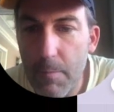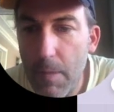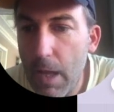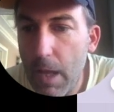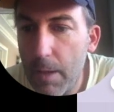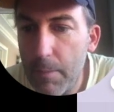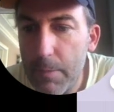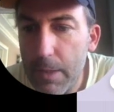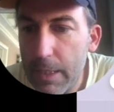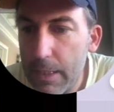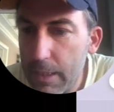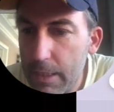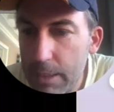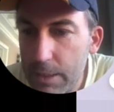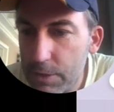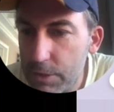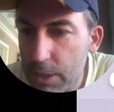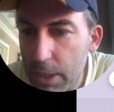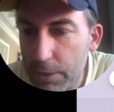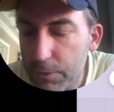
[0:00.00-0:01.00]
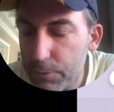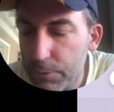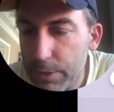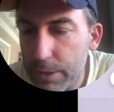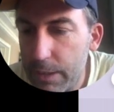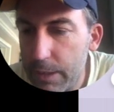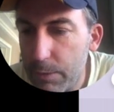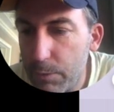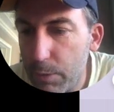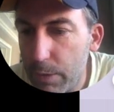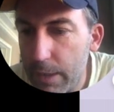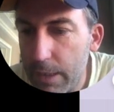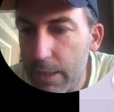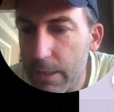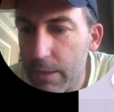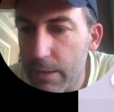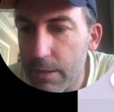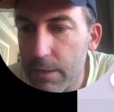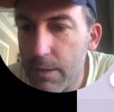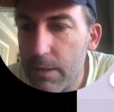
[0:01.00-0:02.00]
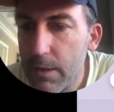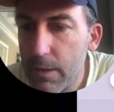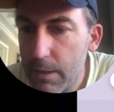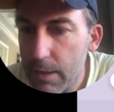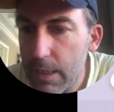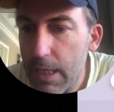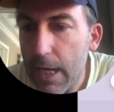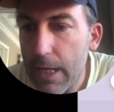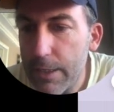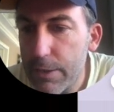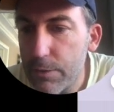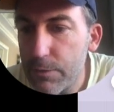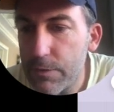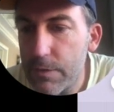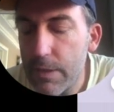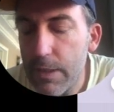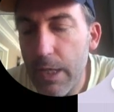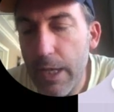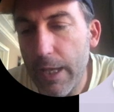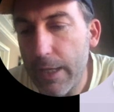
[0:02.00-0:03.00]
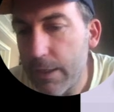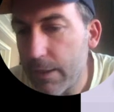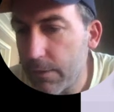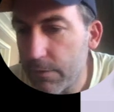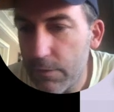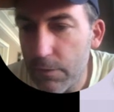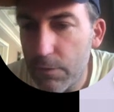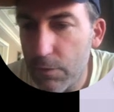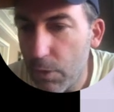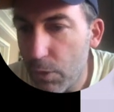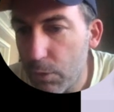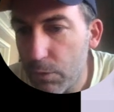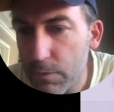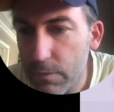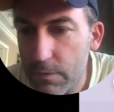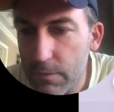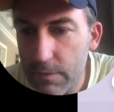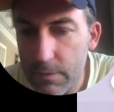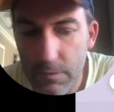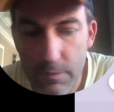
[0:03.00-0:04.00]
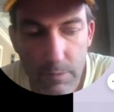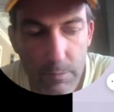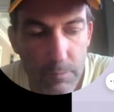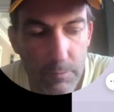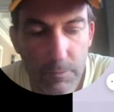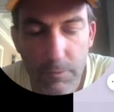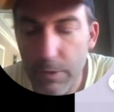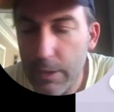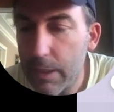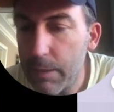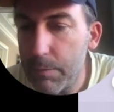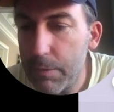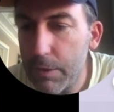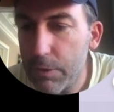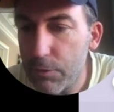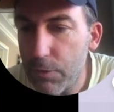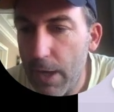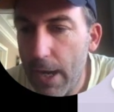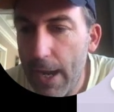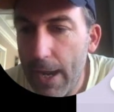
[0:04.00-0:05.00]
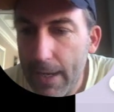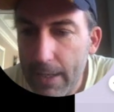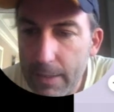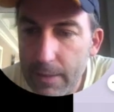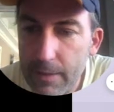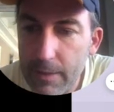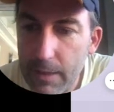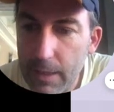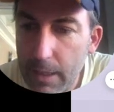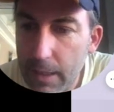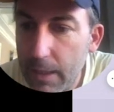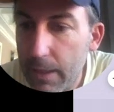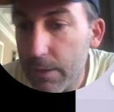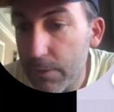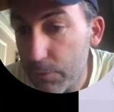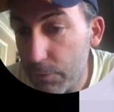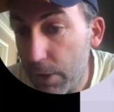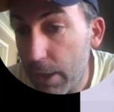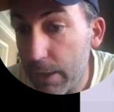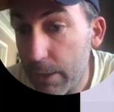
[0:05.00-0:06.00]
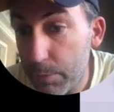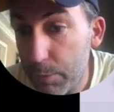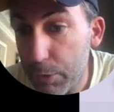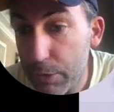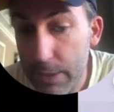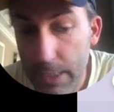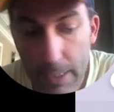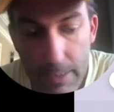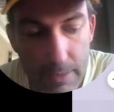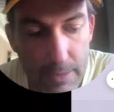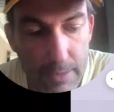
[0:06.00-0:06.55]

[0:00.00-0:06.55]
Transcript: And each country within the IUCN has its own system for keeping track and trying to protect